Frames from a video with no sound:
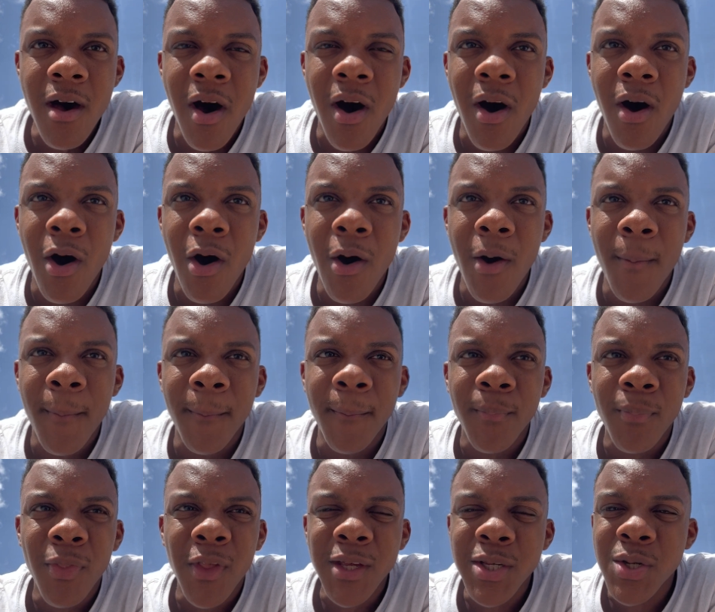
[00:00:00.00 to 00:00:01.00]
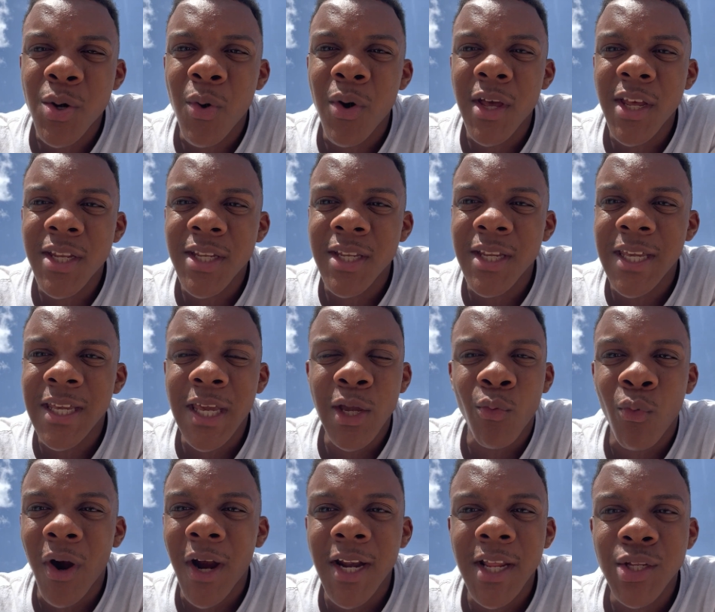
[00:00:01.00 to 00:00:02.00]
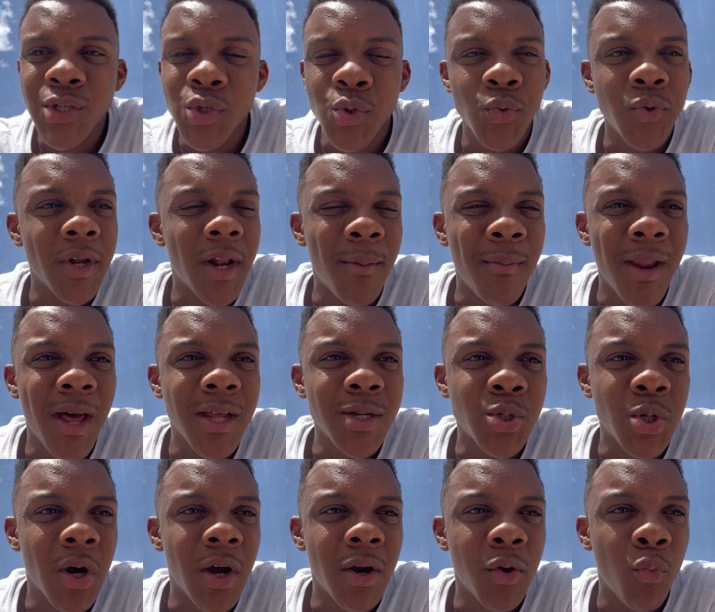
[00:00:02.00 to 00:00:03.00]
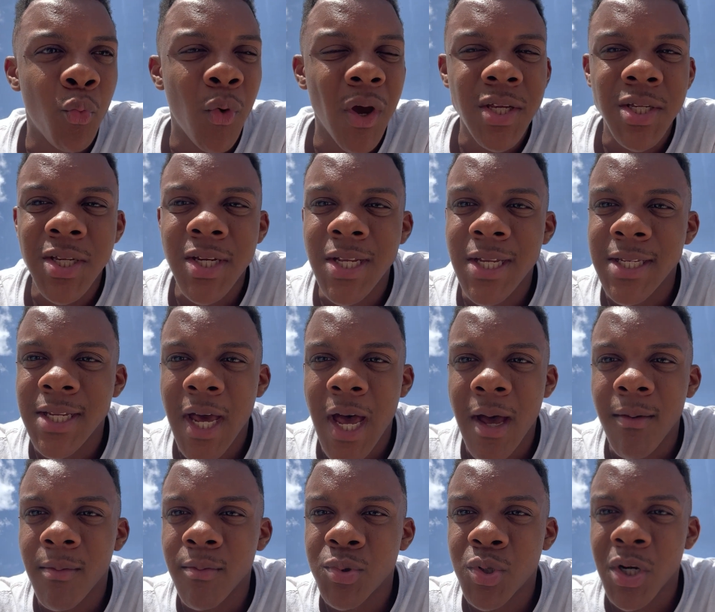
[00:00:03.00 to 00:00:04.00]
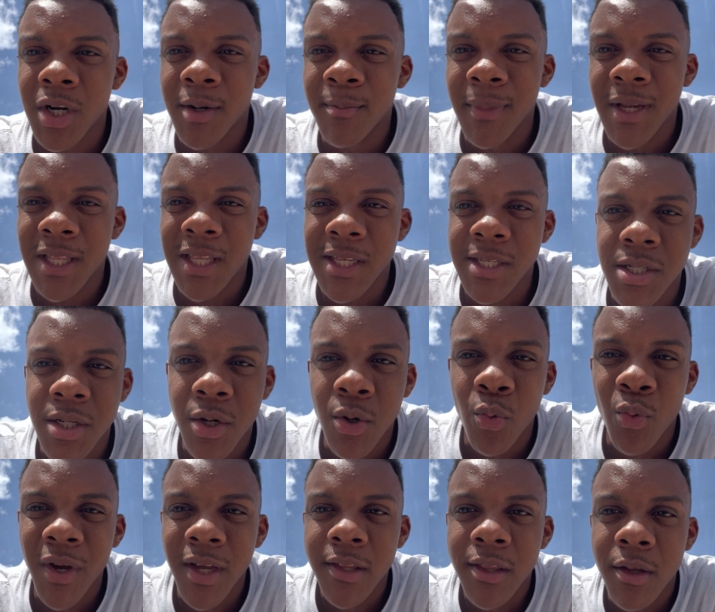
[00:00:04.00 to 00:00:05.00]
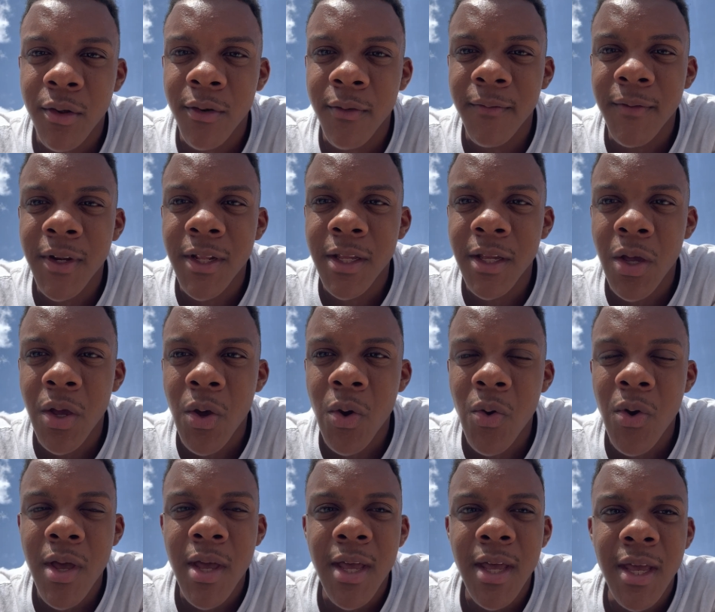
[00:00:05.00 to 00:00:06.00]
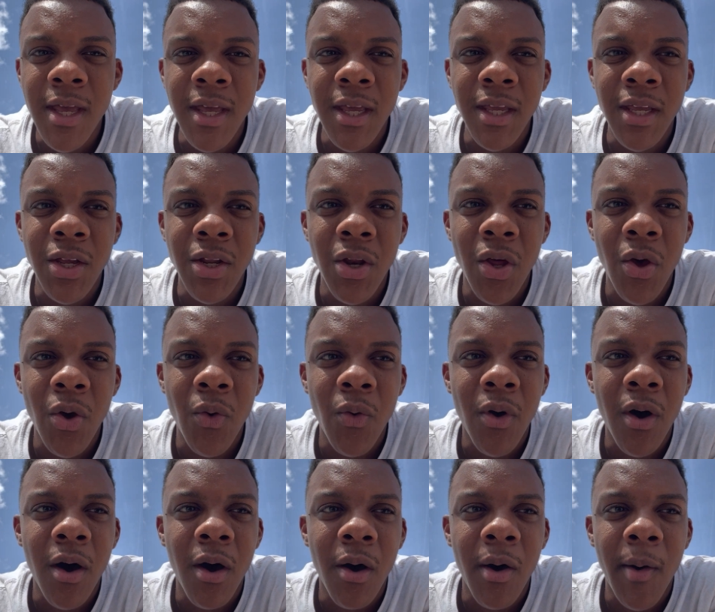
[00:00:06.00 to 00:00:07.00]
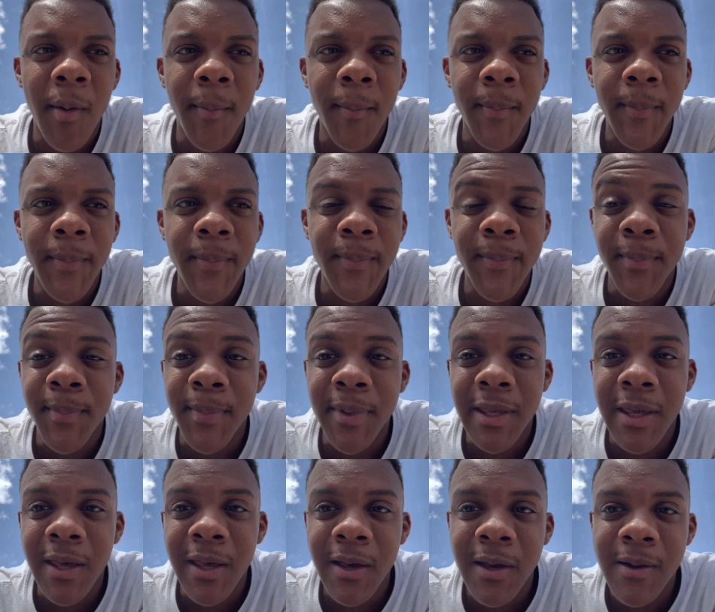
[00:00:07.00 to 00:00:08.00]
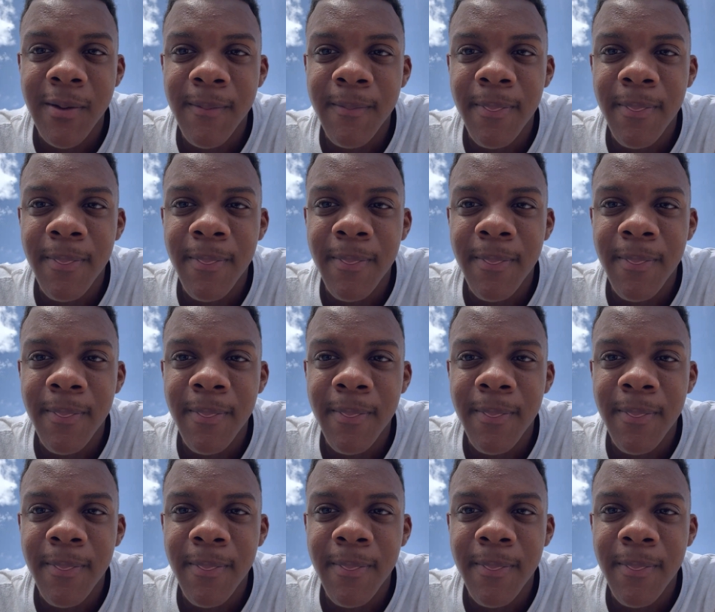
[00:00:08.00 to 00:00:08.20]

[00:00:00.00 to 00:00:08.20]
Let's go ahead and get right into it. I'm not trying to waste any time. I'm trying to make this a quick little video, but yeah.